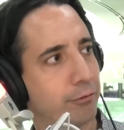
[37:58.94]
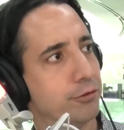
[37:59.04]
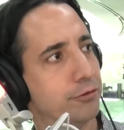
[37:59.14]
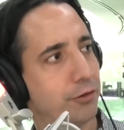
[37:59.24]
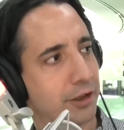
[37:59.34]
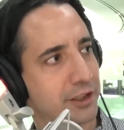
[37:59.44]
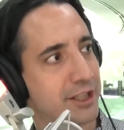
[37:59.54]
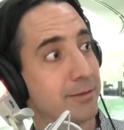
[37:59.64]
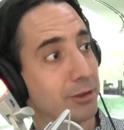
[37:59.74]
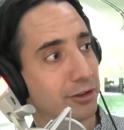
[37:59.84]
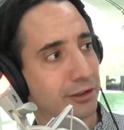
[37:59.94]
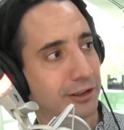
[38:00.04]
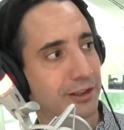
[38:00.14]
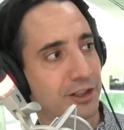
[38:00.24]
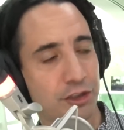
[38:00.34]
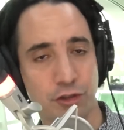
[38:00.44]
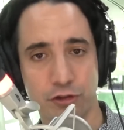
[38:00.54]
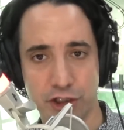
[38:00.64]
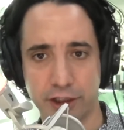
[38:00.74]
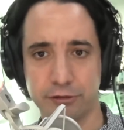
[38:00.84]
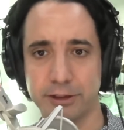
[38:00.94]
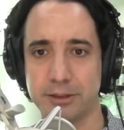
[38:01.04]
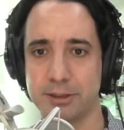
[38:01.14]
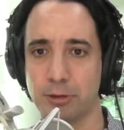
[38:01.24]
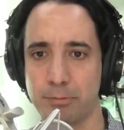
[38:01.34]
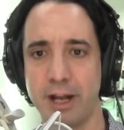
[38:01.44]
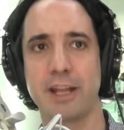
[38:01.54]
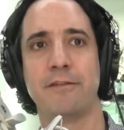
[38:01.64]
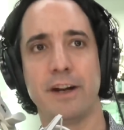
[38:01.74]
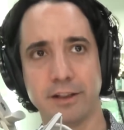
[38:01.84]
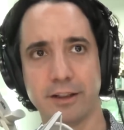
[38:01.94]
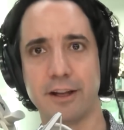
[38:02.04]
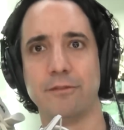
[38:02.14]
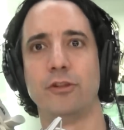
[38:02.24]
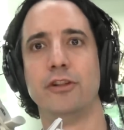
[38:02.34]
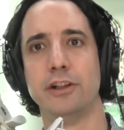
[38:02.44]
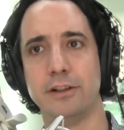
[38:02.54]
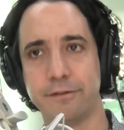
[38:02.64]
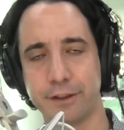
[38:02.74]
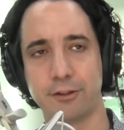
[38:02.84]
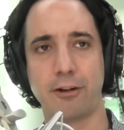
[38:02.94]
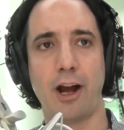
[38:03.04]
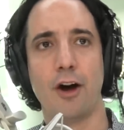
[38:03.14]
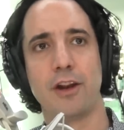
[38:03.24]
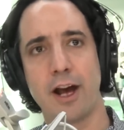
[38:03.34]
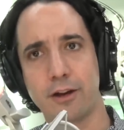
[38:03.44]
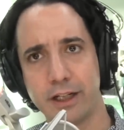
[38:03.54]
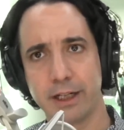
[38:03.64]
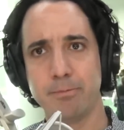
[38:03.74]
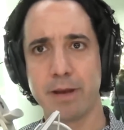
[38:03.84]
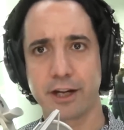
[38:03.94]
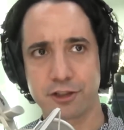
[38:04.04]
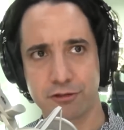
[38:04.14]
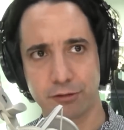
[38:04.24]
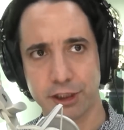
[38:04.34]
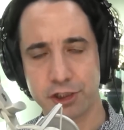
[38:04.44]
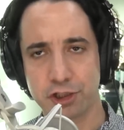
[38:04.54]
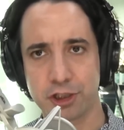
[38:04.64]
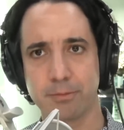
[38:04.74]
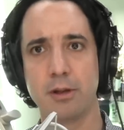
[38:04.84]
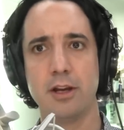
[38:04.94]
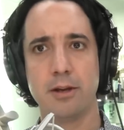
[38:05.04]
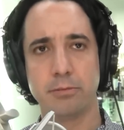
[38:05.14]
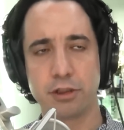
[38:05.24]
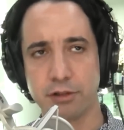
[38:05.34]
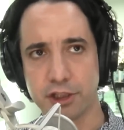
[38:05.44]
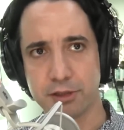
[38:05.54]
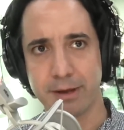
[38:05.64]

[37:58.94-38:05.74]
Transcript: through a similar mm. trajectory or similar path, find a lot of oil, figure out how to manage the relationship between the